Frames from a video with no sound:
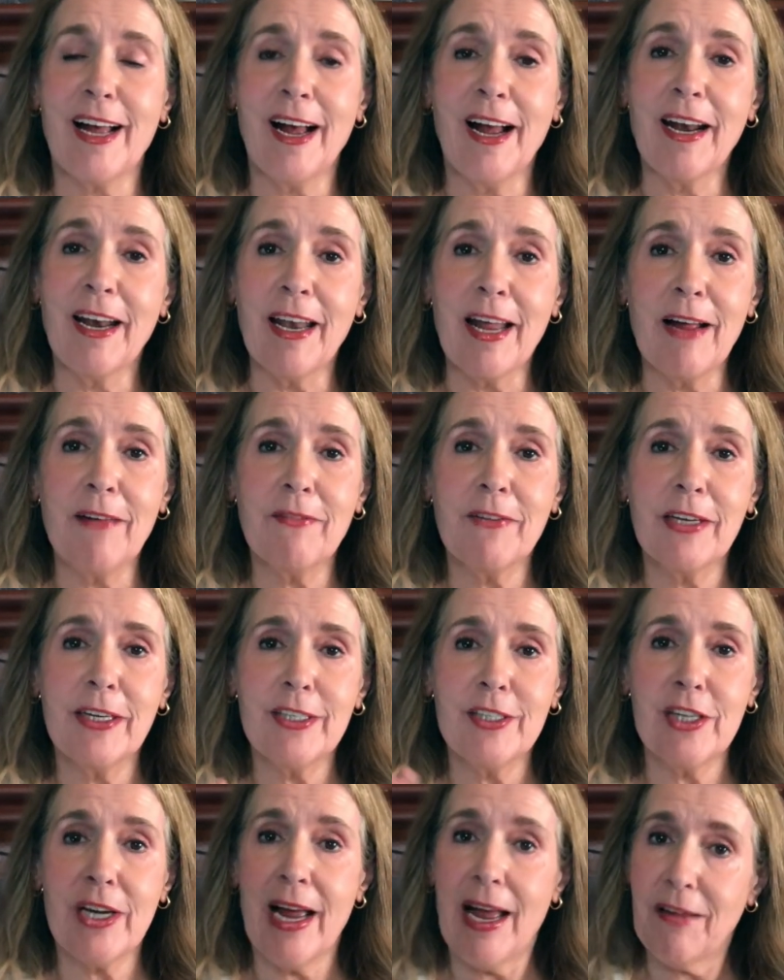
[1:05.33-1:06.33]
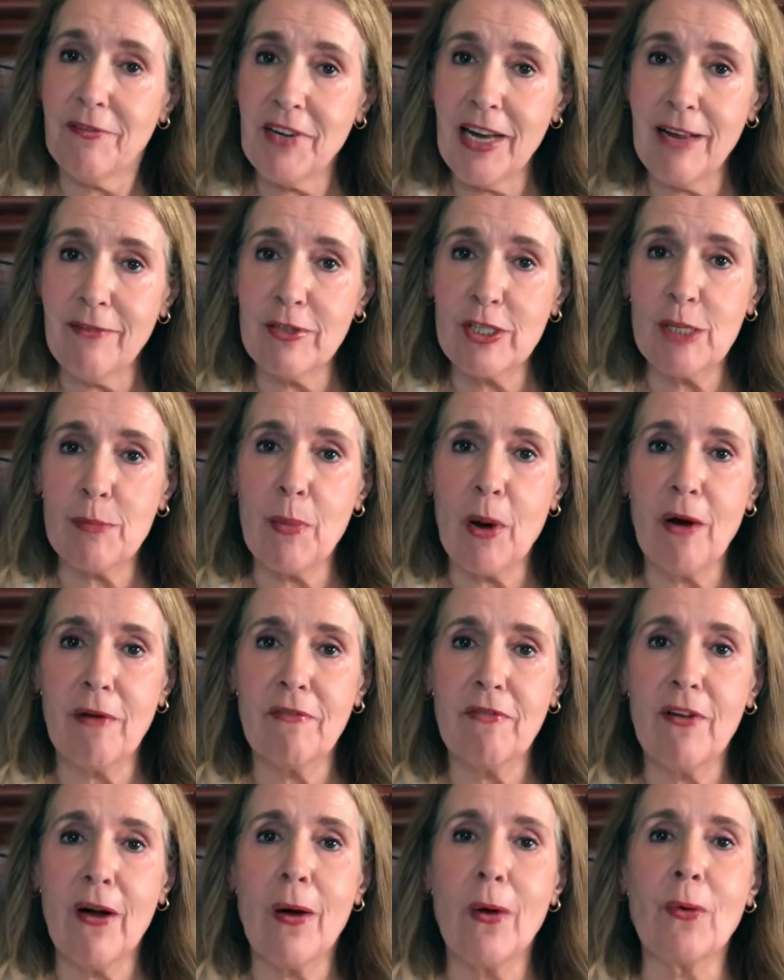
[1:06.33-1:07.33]
I love it. You have to have a
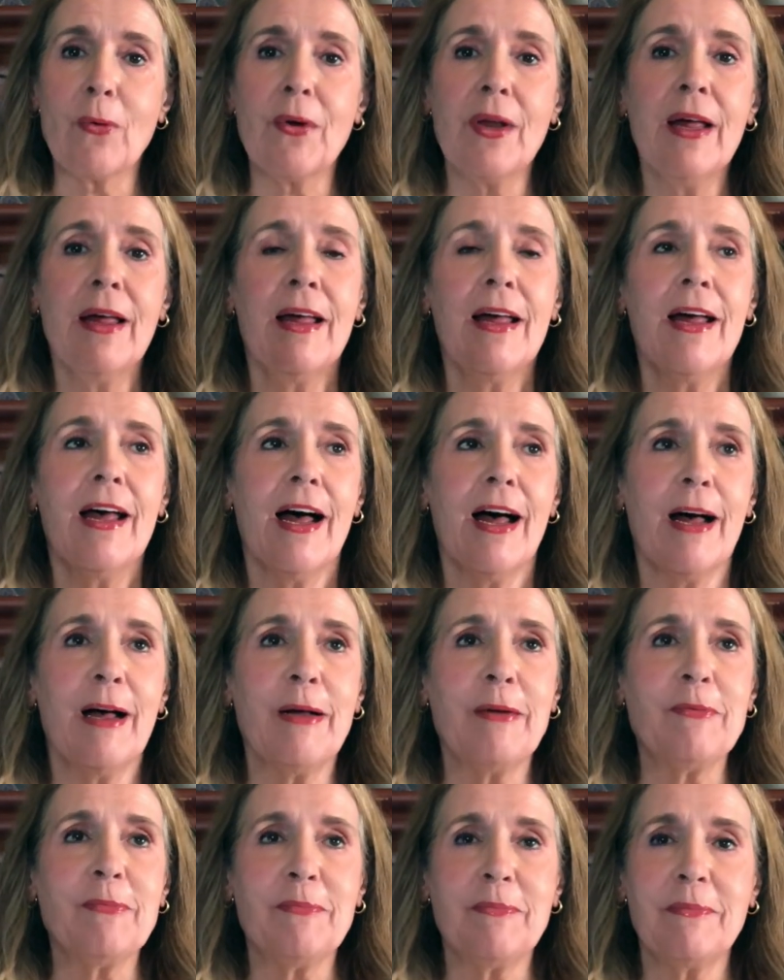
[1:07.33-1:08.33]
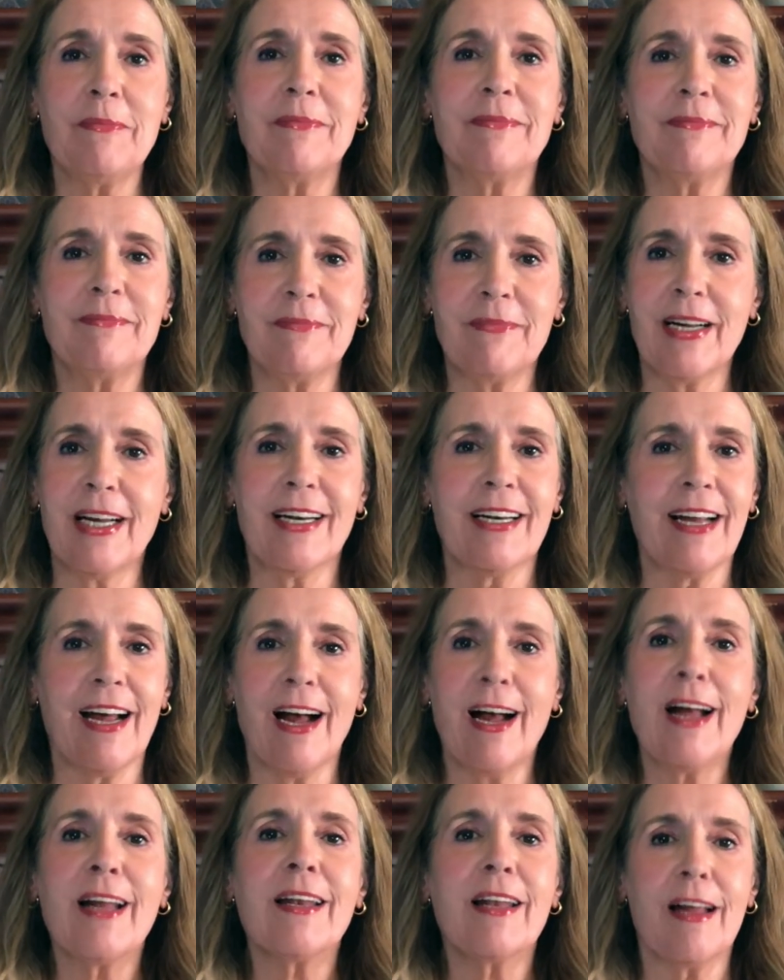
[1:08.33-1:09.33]
smartphone, but
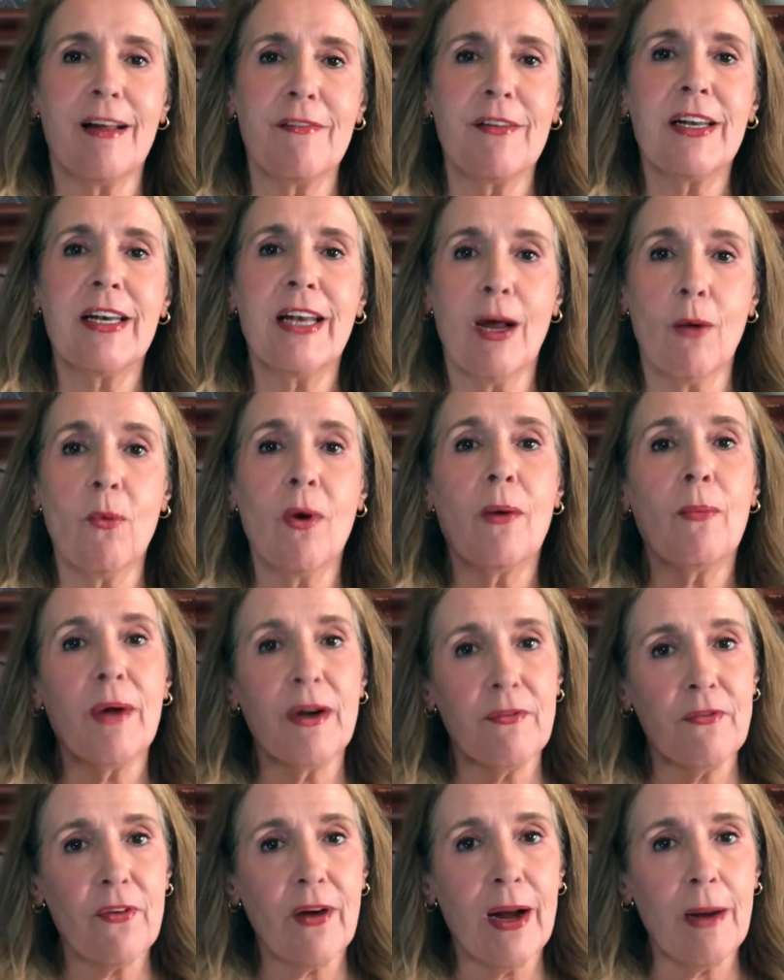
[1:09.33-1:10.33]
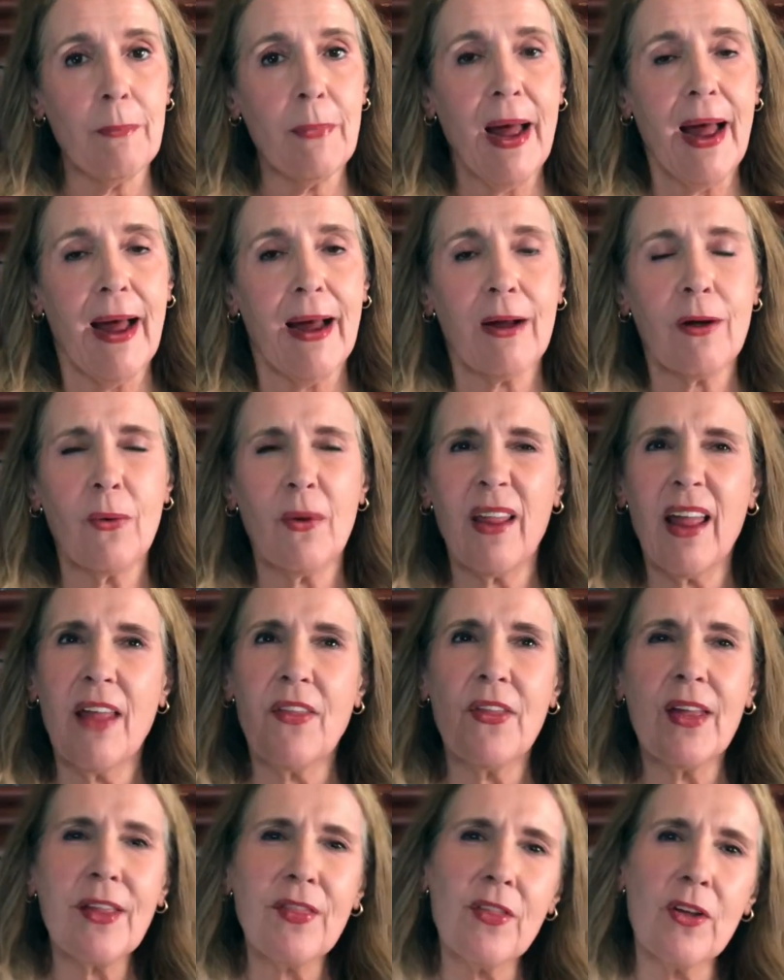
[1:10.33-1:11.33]
I love it and I want one for out back. Well, I
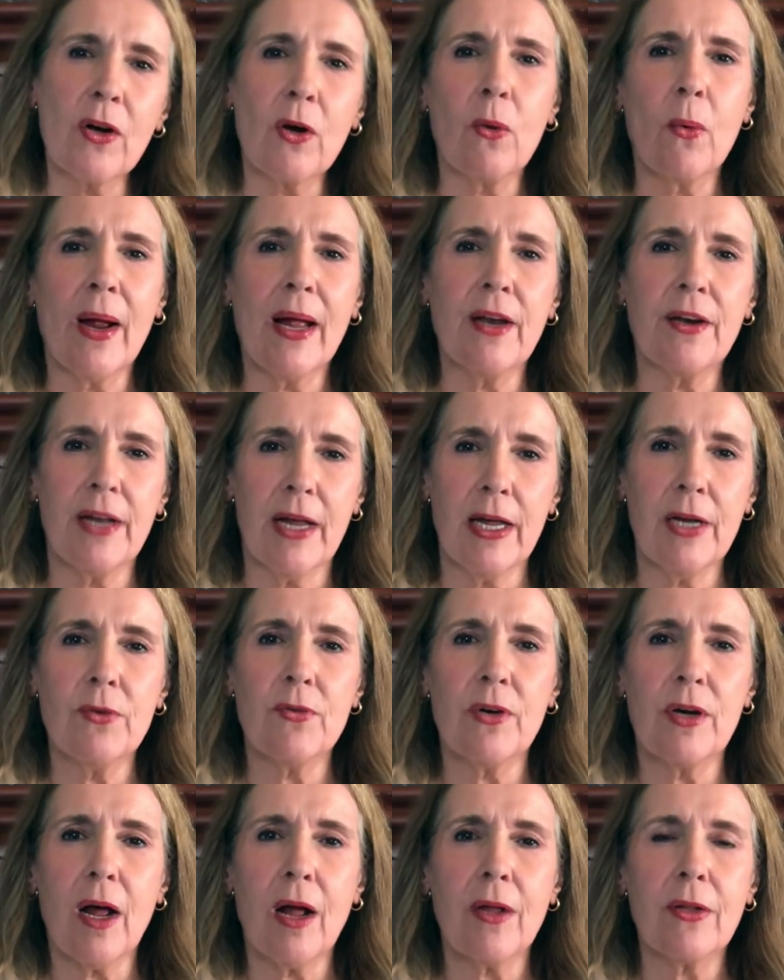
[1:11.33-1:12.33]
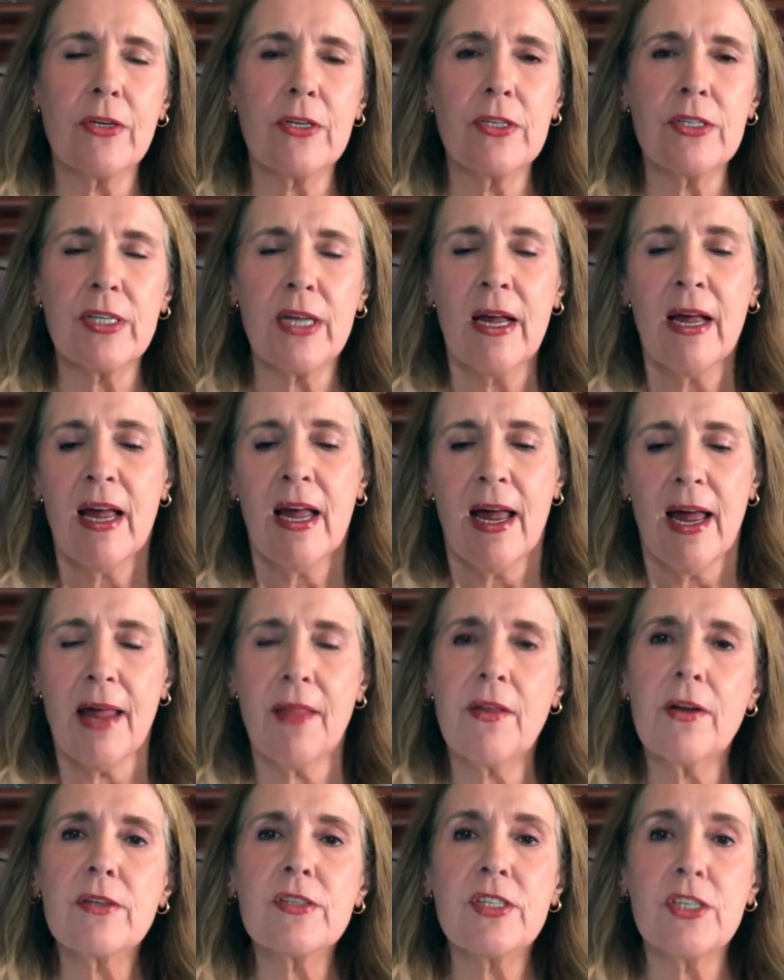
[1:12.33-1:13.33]
think they're around $100 and
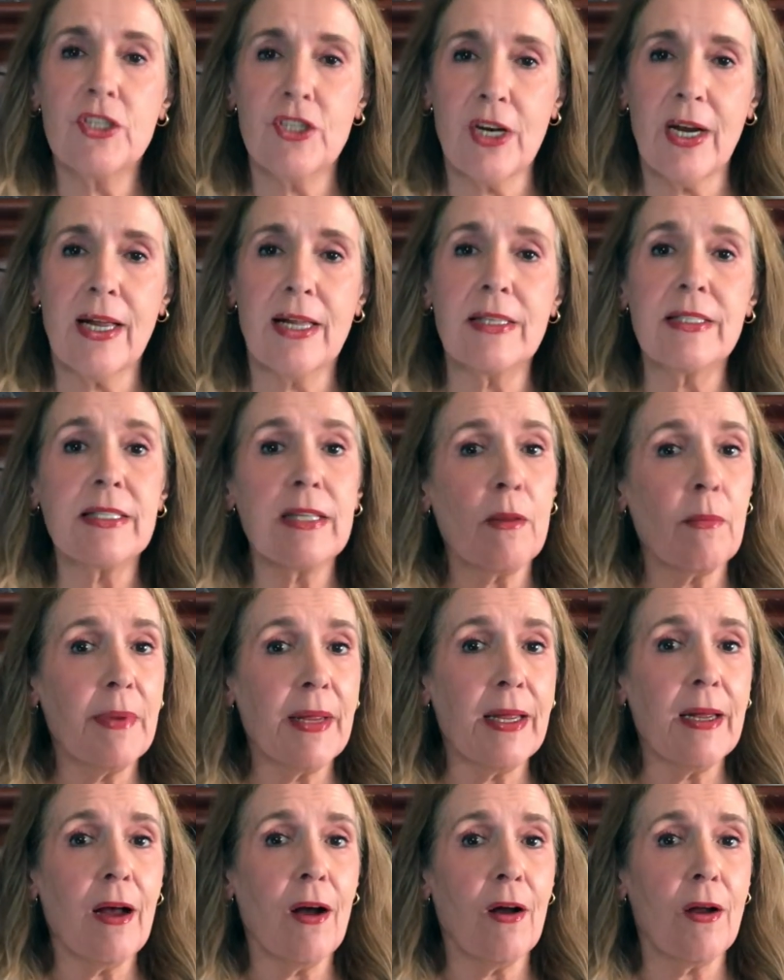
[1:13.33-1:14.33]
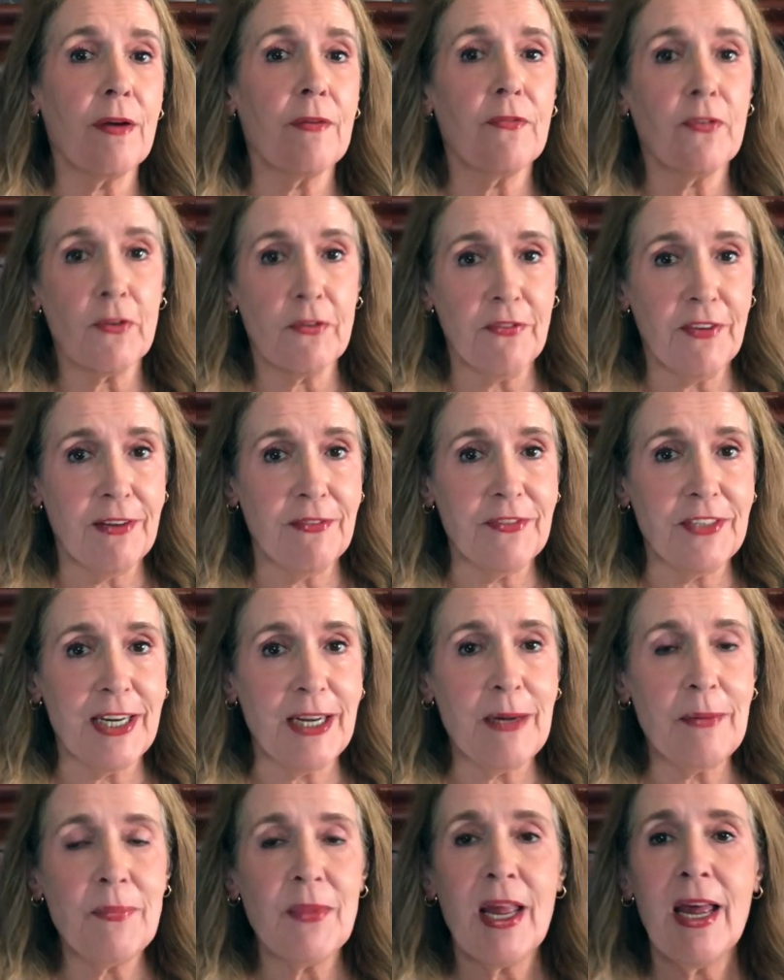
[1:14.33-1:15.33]
there's a chance they'll be on for
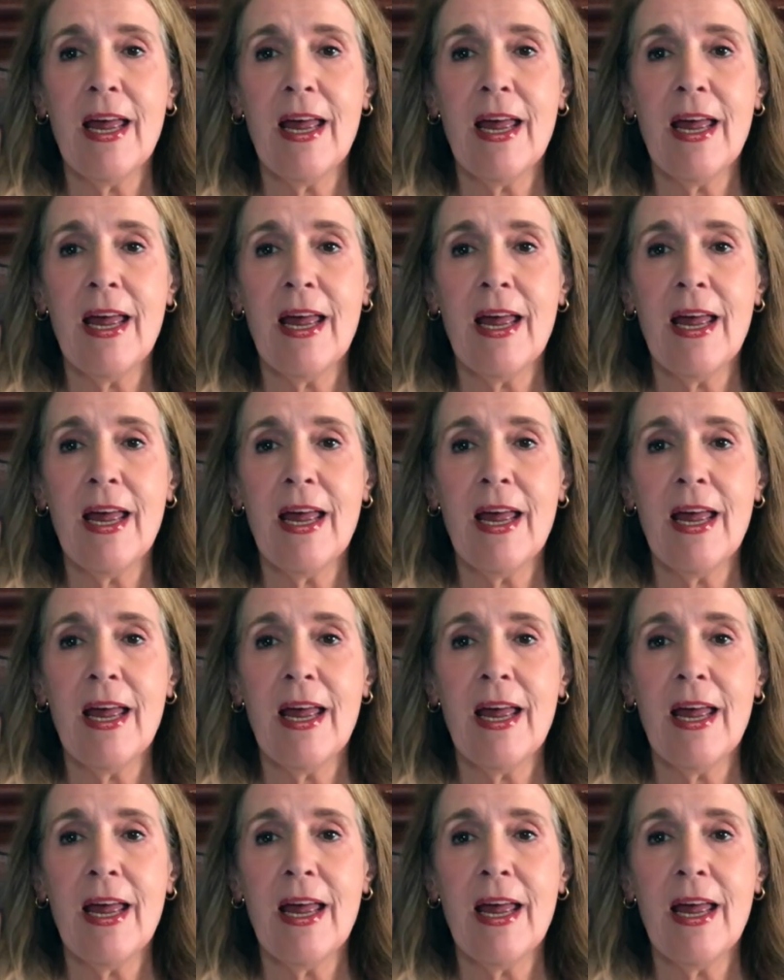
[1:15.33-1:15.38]
$50.